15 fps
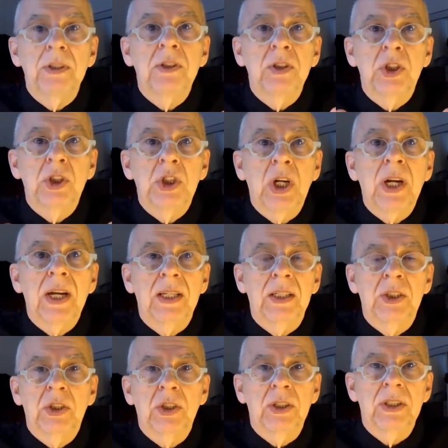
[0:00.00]
to
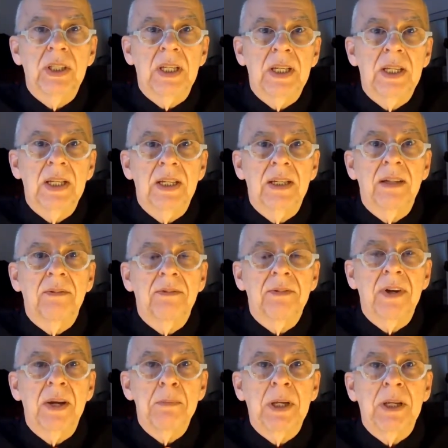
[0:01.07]
judge in the end,
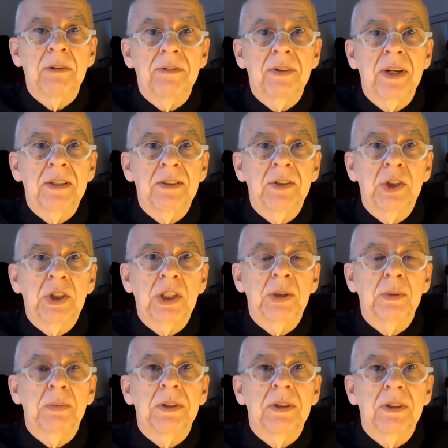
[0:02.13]
make a final
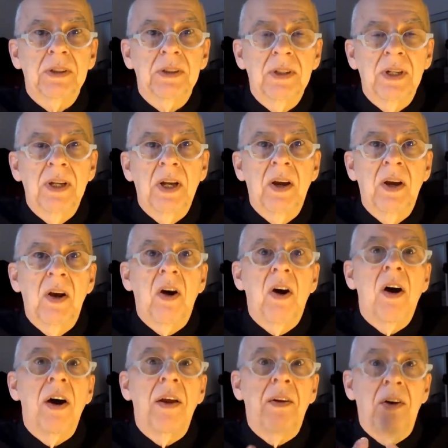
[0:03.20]
judgment
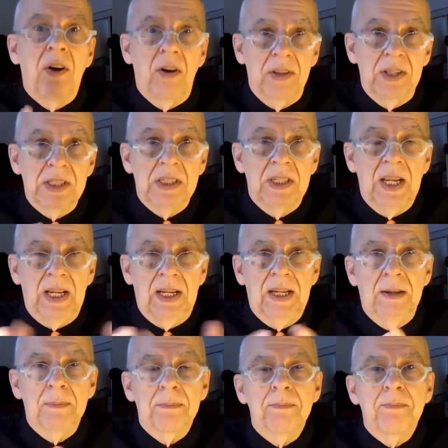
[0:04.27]
on all this
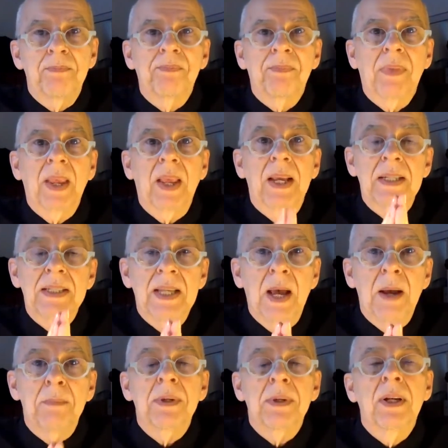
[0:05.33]
data.
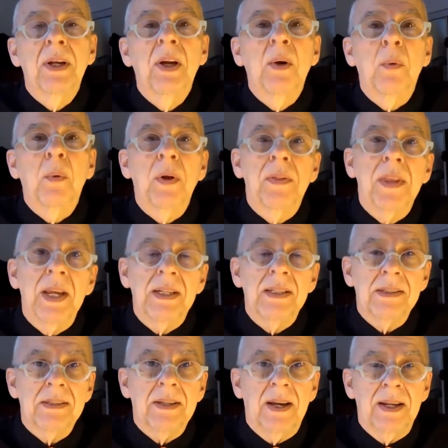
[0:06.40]
Except what they
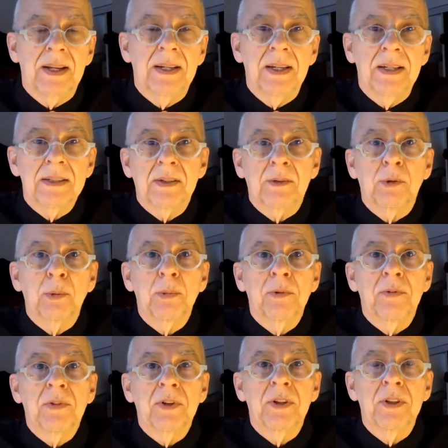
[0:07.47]
decided as a group of
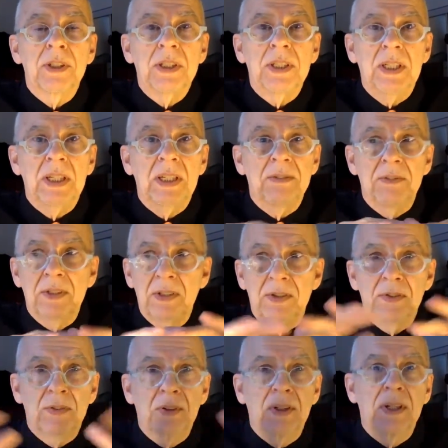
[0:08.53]
13 of these
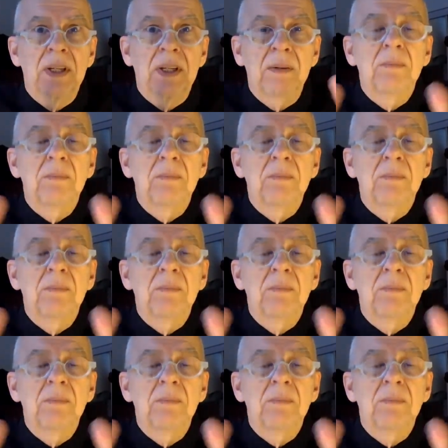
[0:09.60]
very